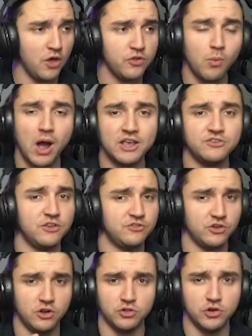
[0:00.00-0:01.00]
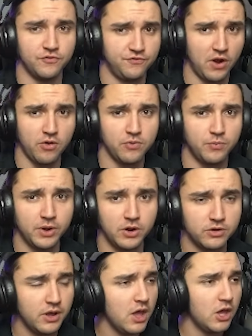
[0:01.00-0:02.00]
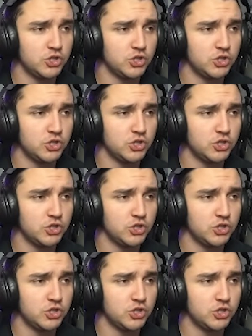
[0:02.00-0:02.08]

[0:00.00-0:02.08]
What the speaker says: Otherwise, it's going to look very weird.